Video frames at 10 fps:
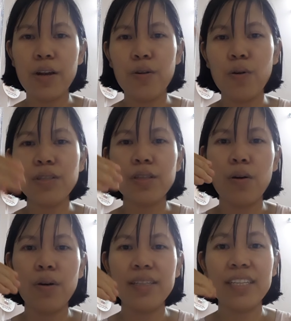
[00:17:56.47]

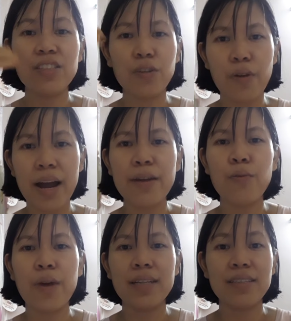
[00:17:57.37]
also describe
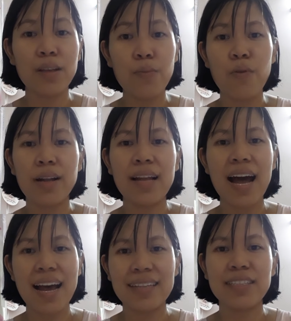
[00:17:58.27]
when someone
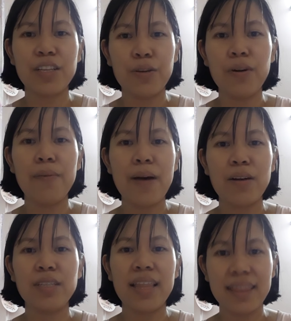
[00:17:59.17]
asks you
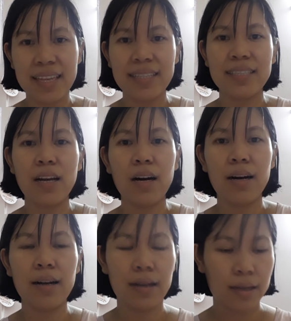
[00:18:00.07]
about this.
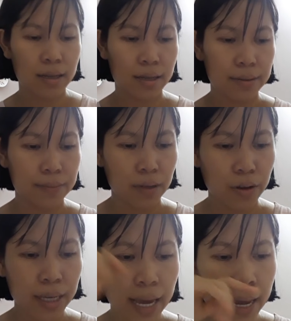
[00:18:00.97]

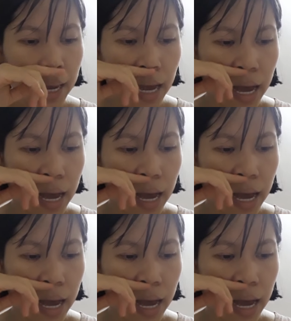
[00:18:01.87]
Okay,